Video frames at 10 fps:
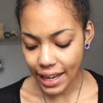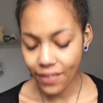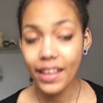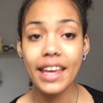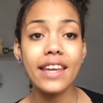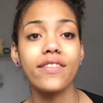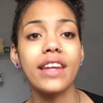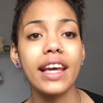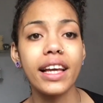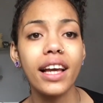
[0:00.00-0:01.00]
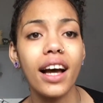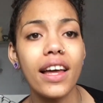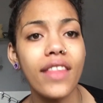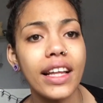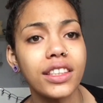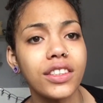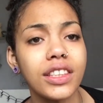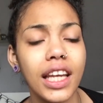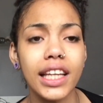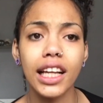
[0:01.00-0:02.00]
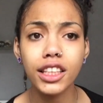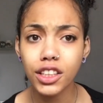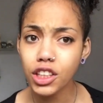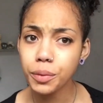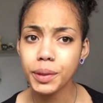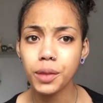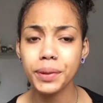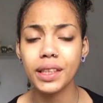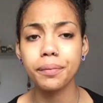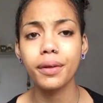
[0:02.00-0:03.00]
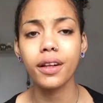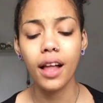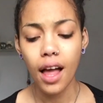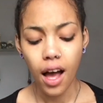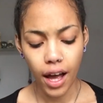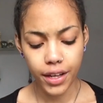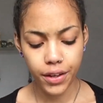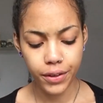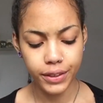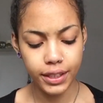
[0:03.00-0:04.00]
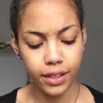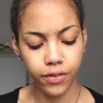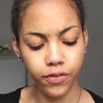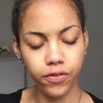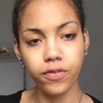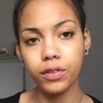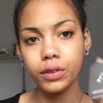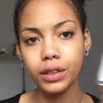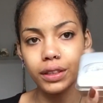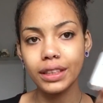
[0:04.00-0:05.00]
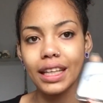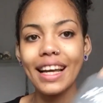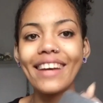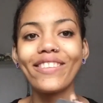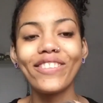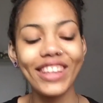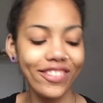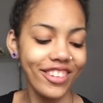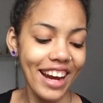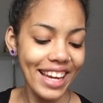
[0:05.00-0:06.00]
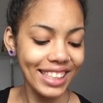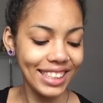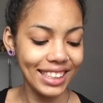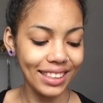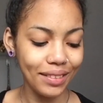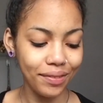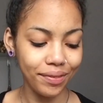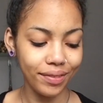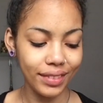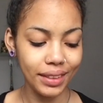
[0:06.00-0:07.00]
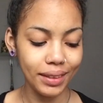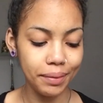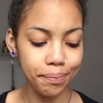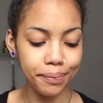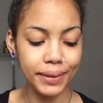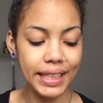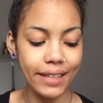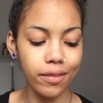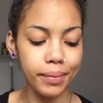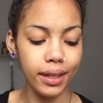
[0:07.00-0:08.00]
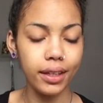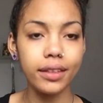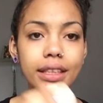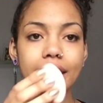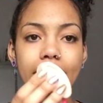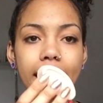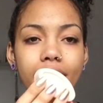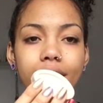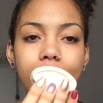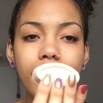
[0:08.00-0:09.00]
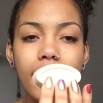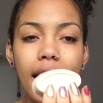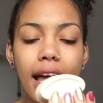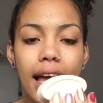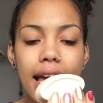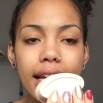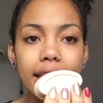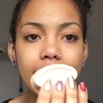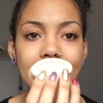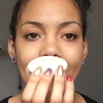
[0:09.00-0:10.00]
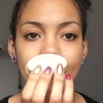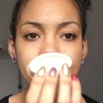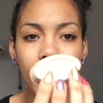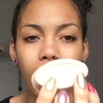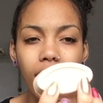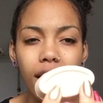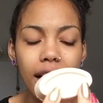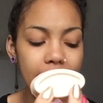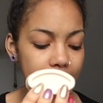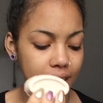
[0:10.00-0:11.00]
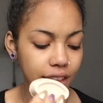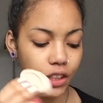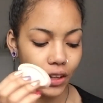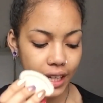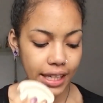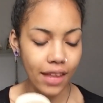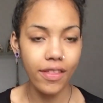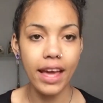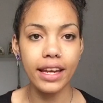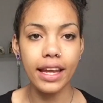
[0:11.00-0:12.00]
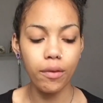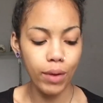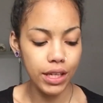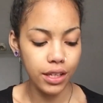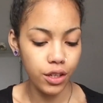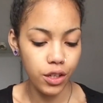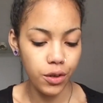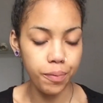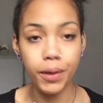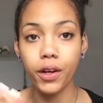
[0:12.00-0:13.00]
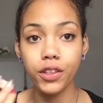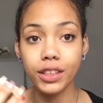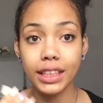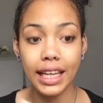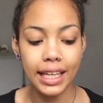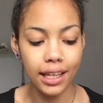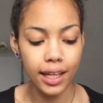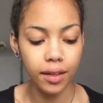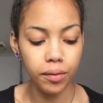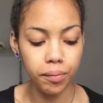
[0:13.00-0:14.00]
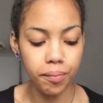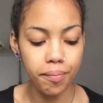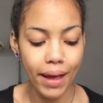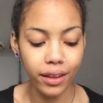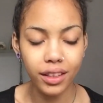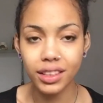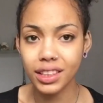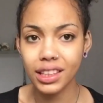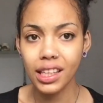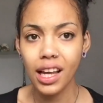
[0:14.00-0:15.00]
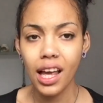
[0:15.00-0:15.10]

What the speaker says: in the evening, I then do something like super, super simple. I use the Full of Grace serum bar, it's here. It is like a bar and it's solid, and then when you put it on your skin, it like melts